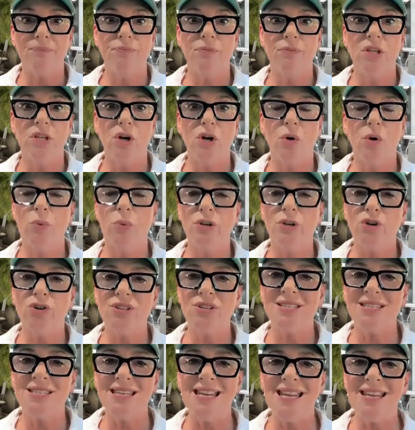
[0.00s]
When you're
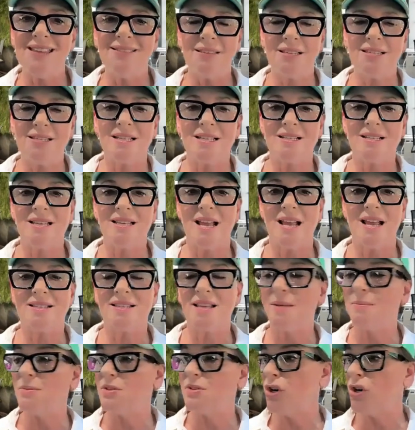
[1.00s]
seeing the
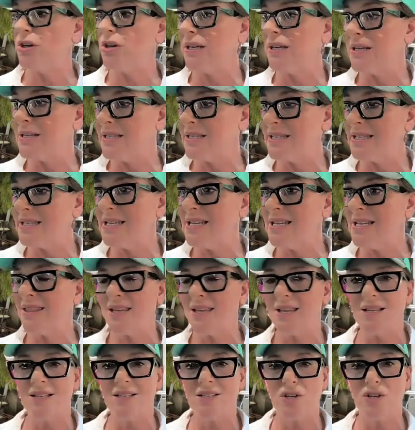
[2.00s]
success, I'm starting to see
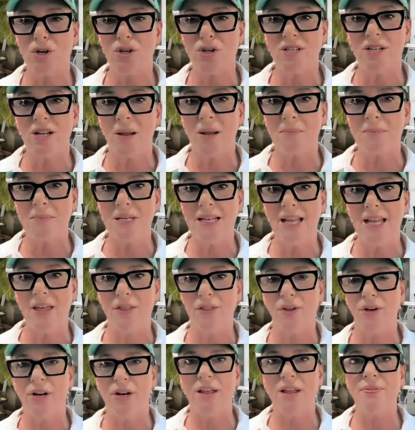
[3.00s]
things start to come
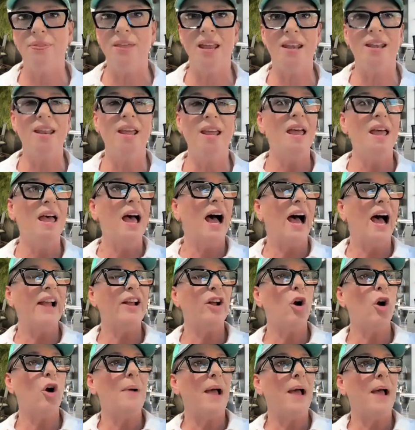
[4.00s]
together. And then I
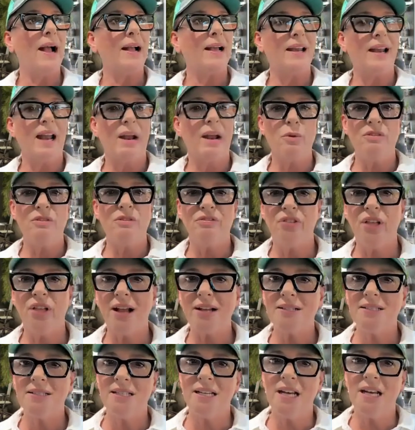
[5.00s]
go back and I
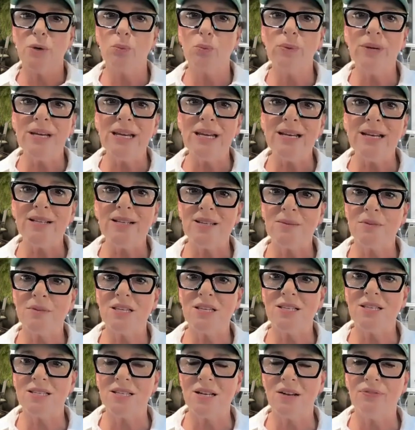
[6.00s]
reflect and I read some of
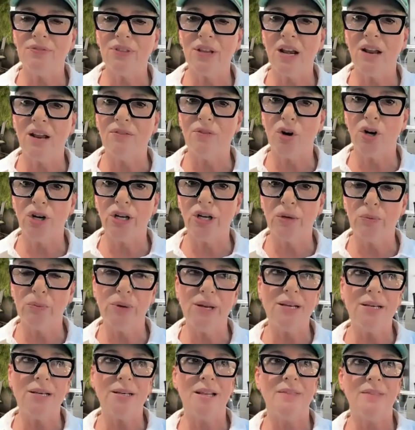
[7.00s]
the stuff that I've already
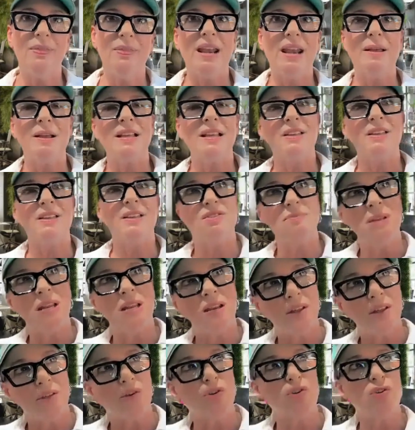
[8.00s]
written. And then it gives me
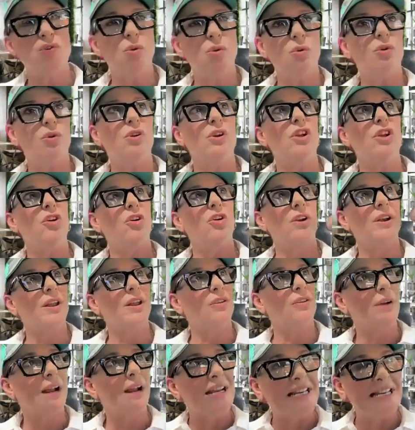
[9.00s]
another story or
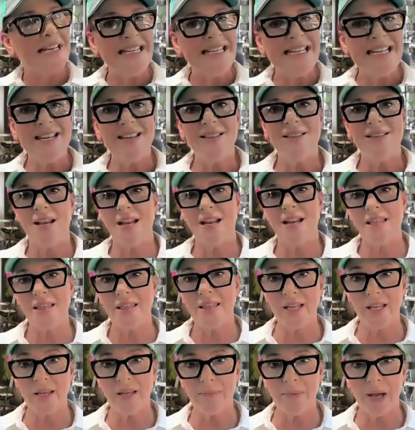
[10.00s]
another idea that I
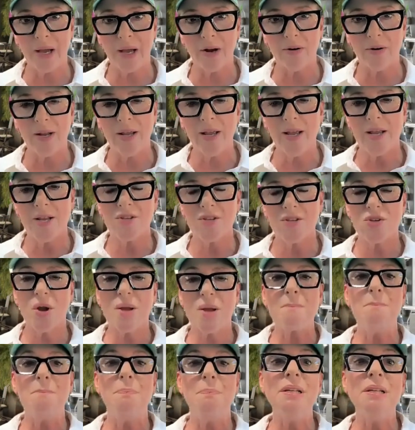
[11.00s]
think about. So
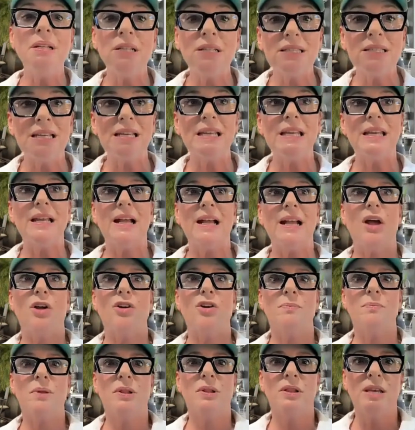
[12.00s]
I'm building in
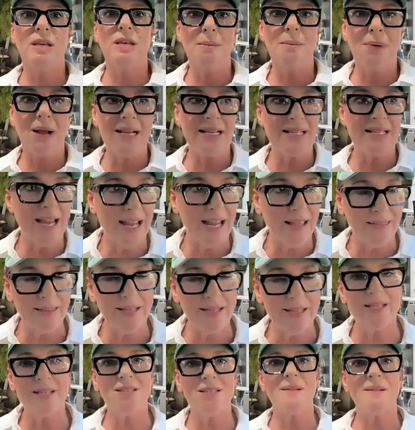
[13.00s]
accountability by saying,
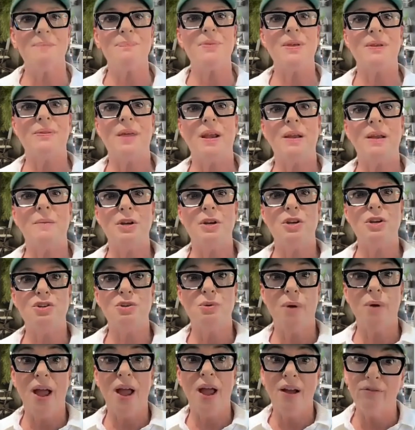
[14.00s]
this is something that I'm going to
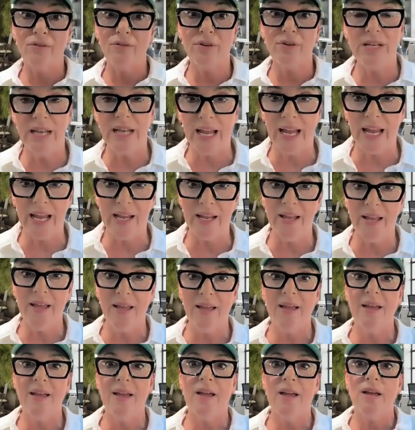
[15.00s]
do every day,
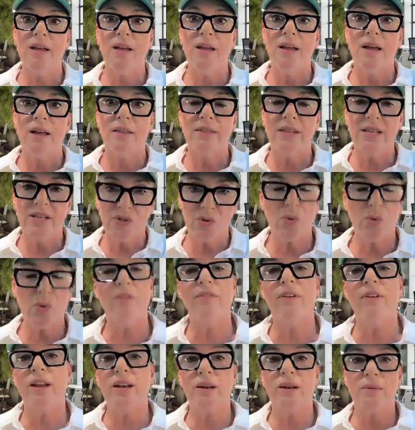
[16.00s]
these
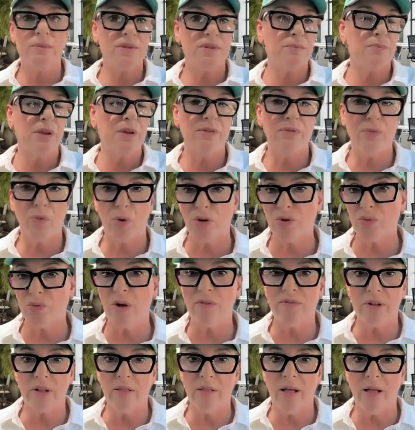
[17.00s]
12 items before
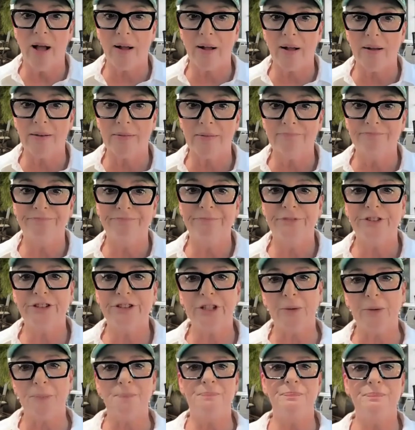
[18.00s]
12 o'clock.
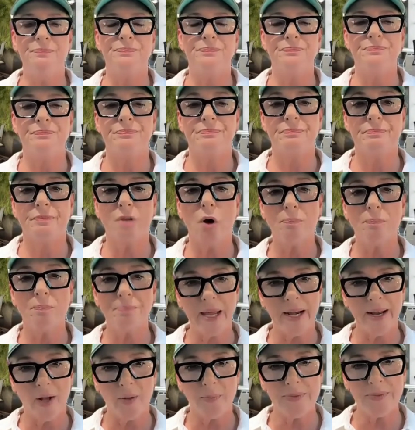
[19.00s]
So hope
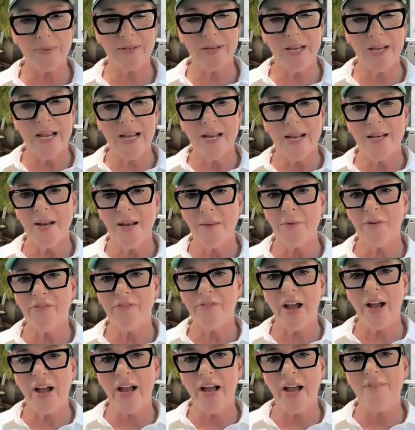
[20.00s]
that helps. Number
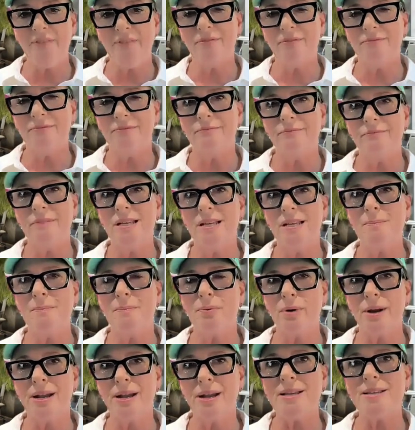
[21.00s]
5,
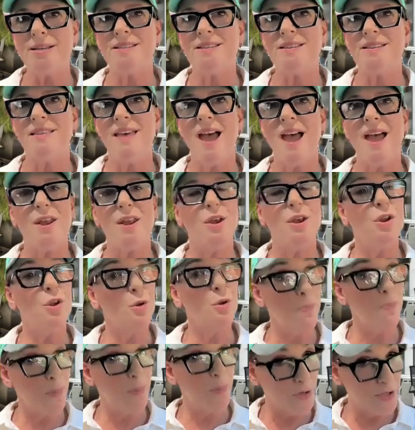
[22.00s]
embrace that
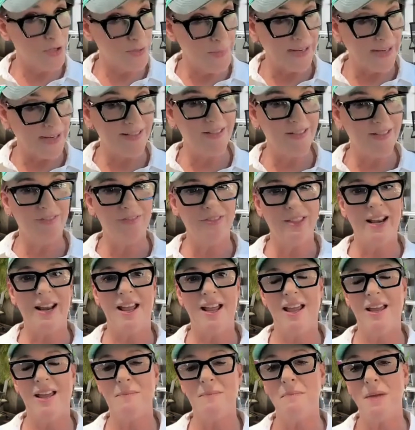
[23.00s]
new perspective that
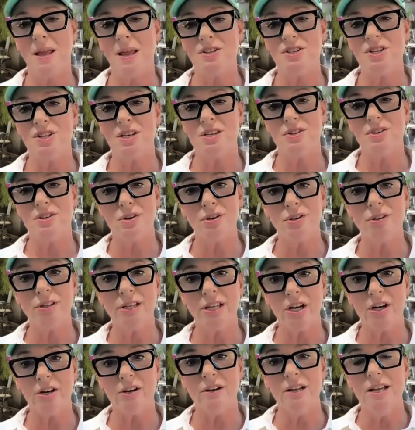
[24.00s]
I had mentioned
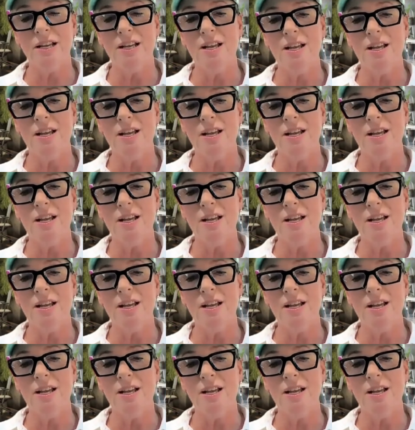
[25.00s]
earlier.